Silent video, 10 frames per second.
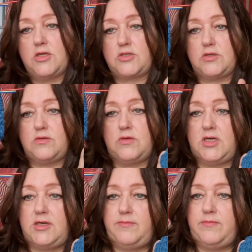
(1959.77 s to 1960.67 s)
So
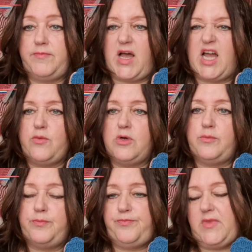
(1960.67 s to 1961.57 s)
I
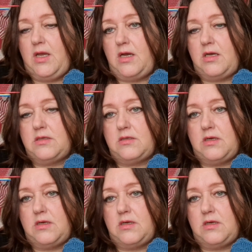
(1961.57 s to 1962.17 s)
will, I